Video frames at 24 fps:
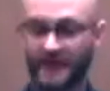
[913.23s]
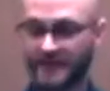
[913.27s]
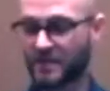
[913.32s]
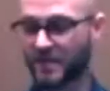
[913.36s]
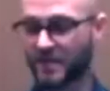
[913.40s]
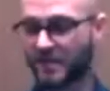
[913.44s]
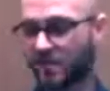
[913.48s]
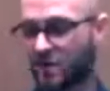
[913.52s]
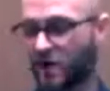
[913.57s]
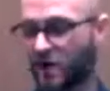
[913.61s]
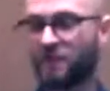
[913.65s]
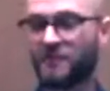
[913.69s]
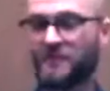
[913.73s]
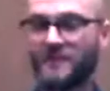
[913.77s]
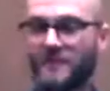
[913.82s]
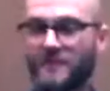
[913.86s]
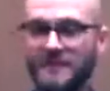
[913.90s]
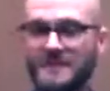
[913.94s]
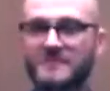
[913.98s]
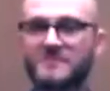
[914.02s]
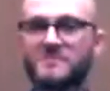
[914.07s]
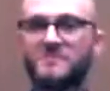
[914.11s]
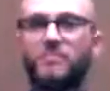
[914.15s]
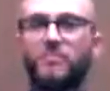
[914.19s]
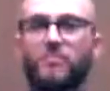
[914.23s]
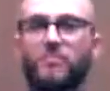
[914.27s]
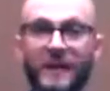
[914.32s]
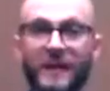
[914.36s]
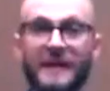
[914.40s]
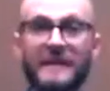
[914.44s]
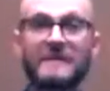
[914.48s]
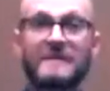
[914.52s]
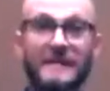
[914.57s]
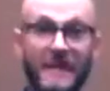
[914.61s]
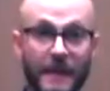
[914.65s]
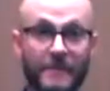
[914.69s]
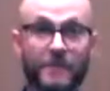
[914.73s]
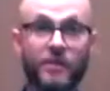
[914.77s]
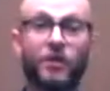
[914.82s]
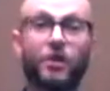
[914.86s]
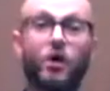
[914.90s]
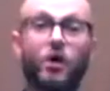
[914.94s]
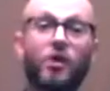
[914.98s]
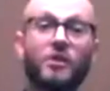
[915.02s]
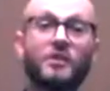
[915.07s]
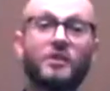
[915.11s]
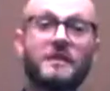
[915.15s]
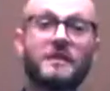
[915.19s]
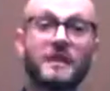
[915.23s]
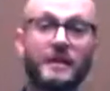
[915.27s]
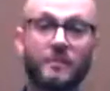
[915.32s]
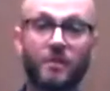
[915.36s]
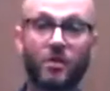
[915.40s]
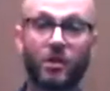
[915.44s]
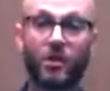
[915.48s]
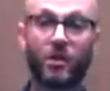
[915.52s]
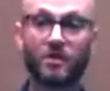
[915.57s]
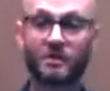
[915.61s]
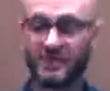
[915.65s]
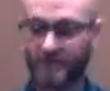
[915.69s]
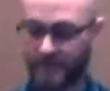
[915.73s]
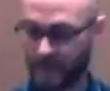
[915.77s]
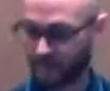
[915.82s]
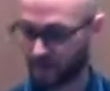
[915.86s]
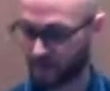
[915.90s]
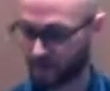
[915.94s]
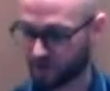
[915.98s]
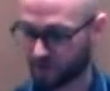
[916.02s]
then your coffees. Brilliant. Keep it going, keep it going.